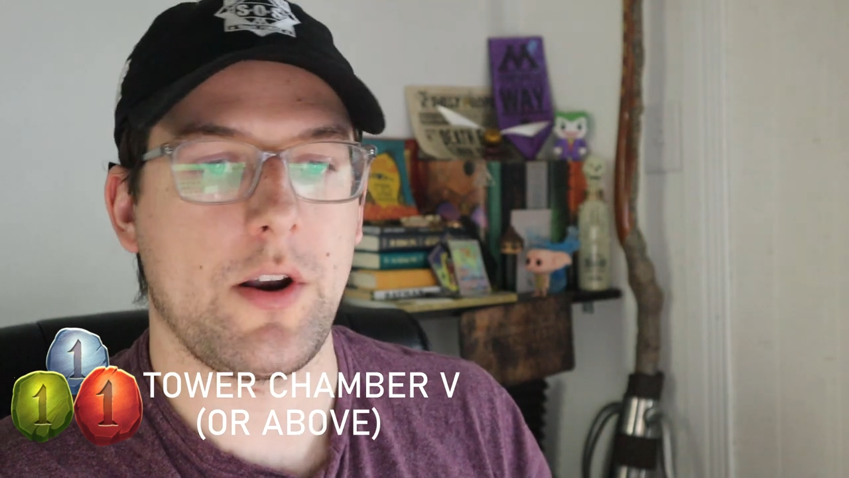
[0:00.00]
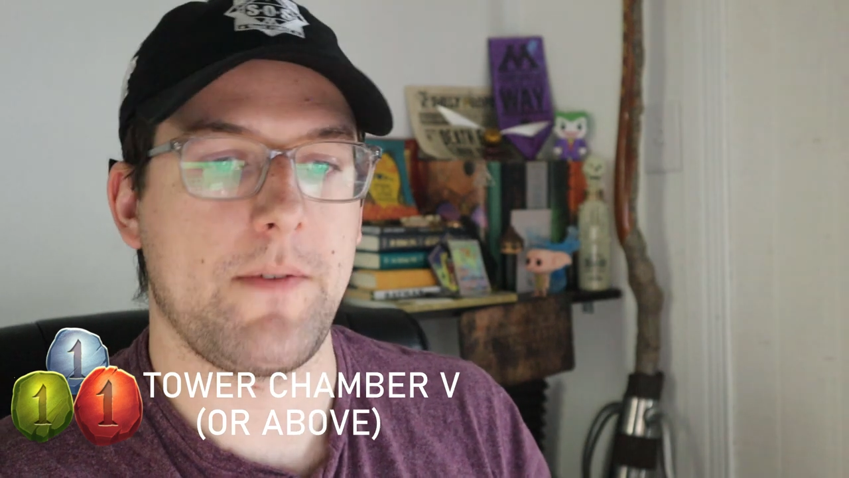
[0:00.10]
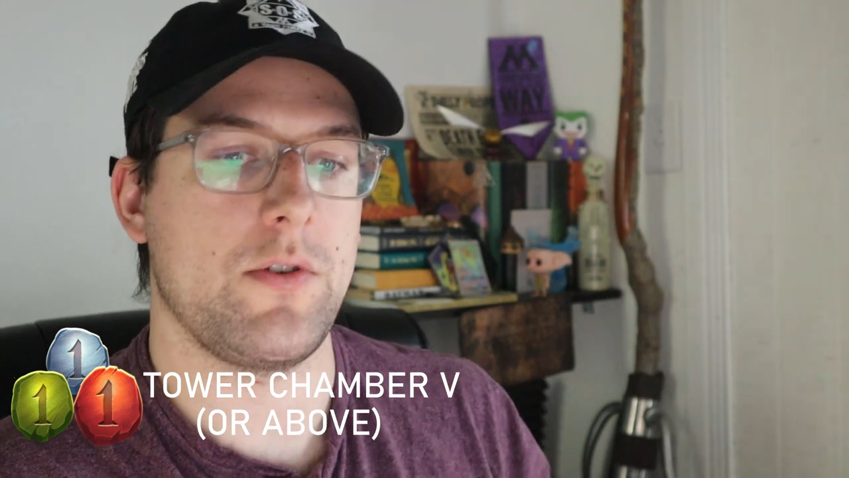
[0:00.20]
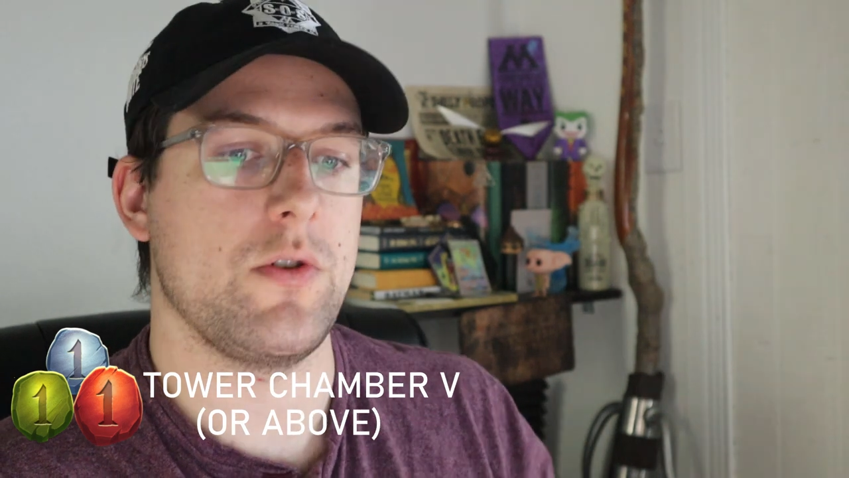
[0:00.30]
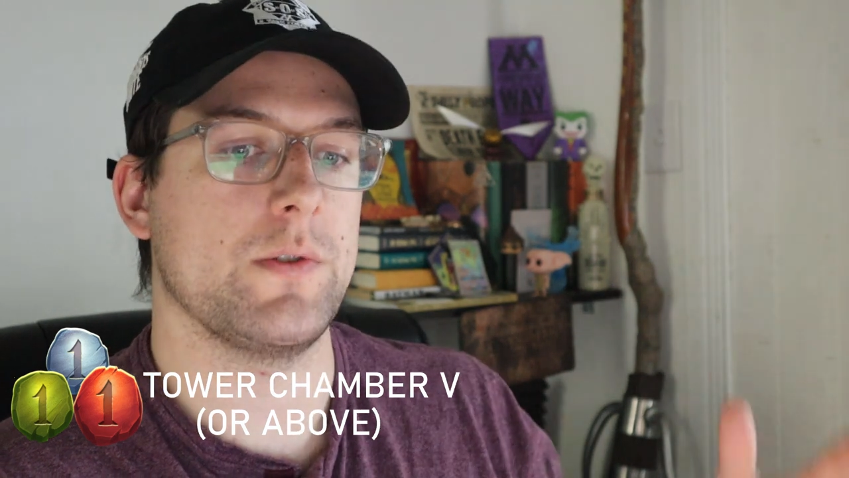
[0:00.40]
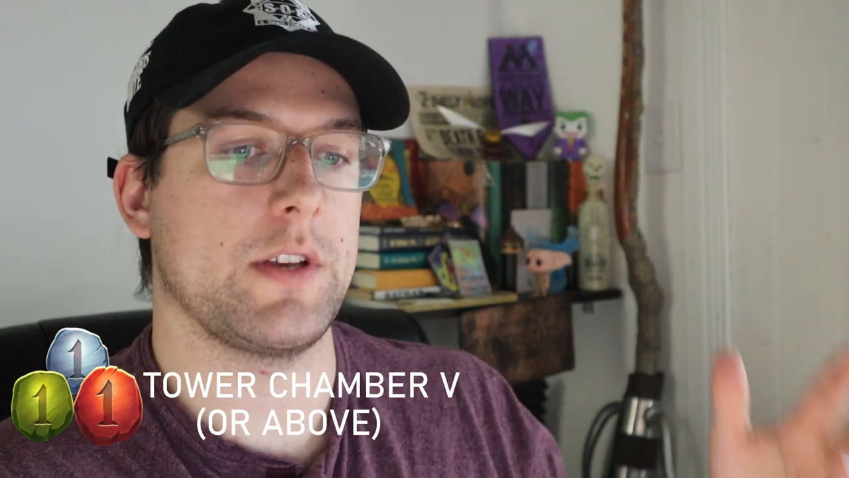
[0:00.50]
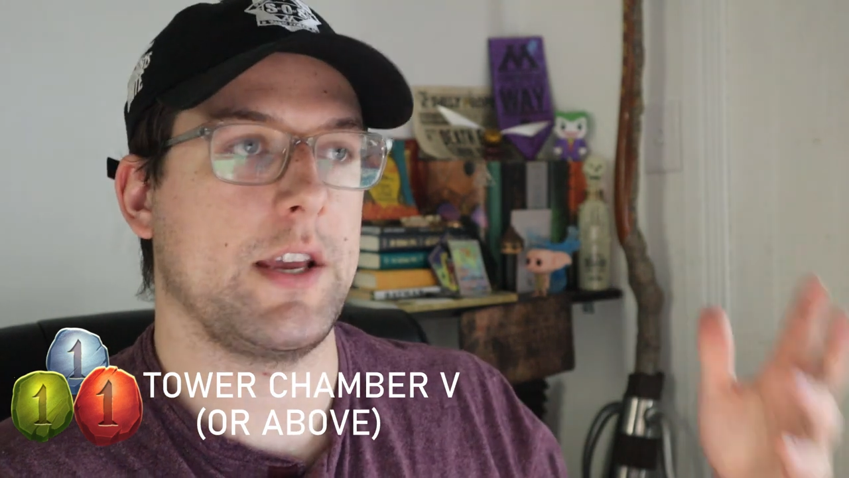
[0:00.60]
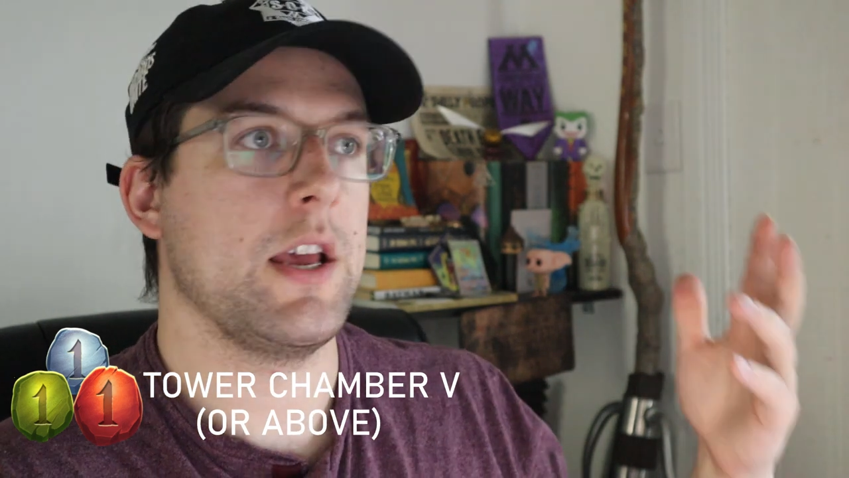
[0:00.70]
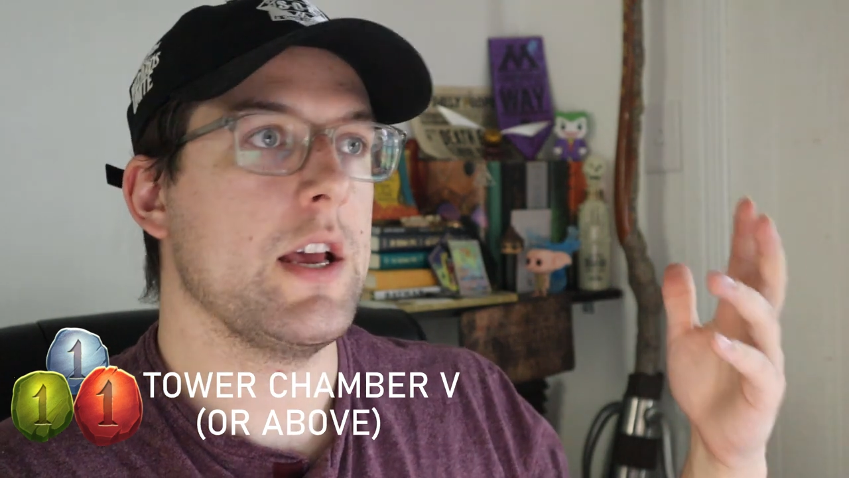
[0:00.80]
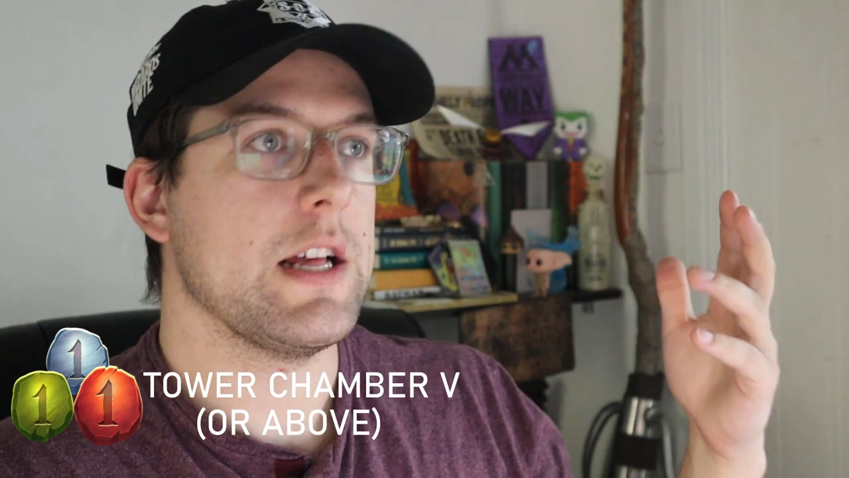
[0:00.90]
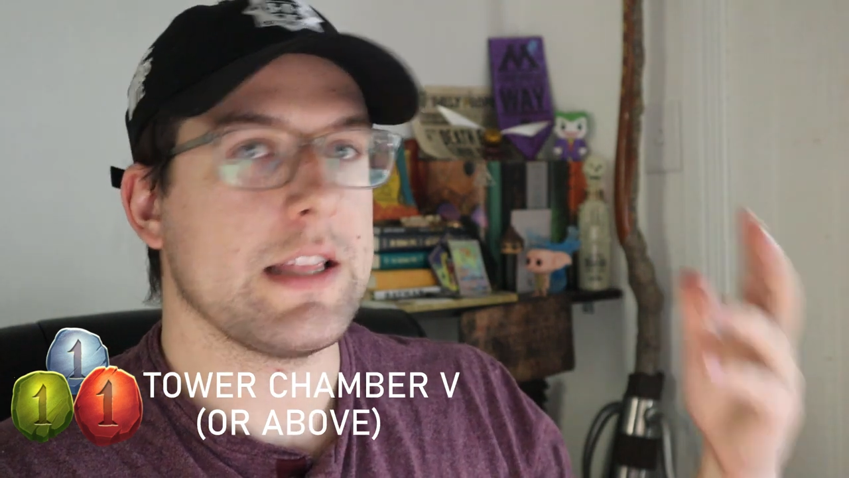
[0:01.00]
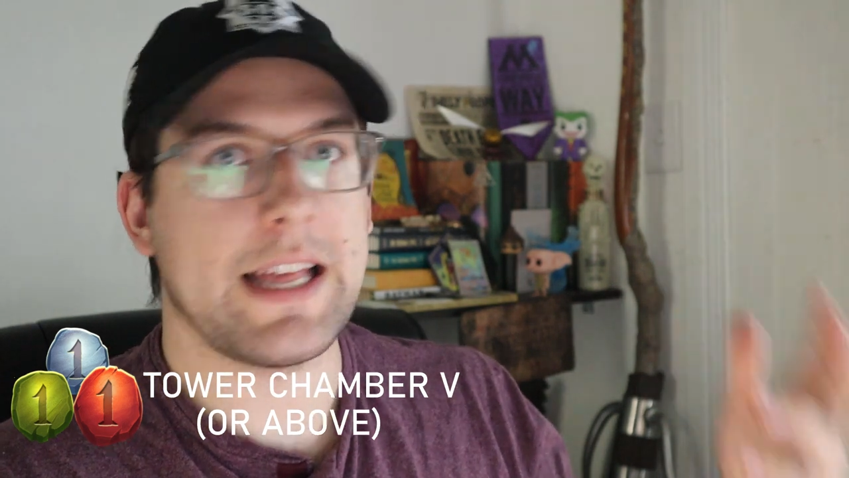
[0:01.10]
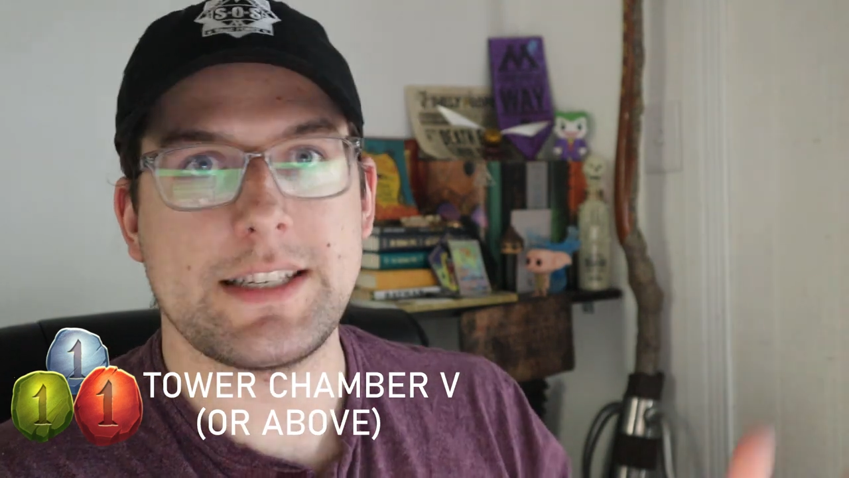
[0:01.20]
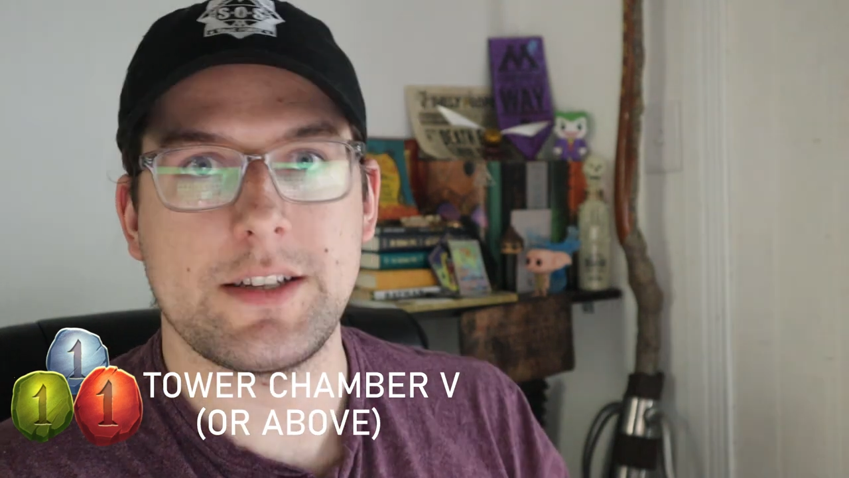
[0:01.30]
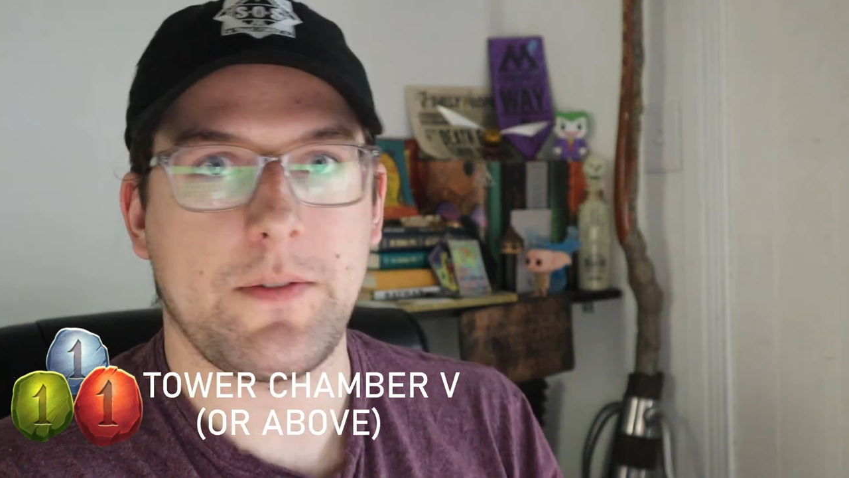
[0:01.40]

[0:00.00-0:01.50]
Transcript: And if you use a Legend